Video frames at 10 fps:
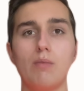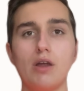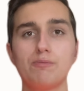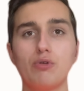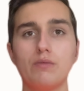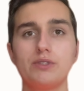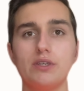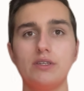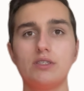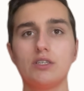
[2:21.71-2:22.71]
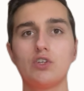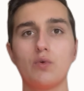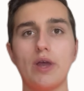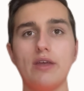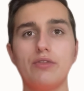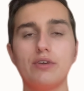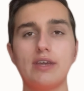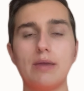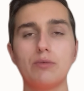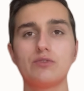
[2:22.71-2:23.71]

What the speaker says: My prompt is create the game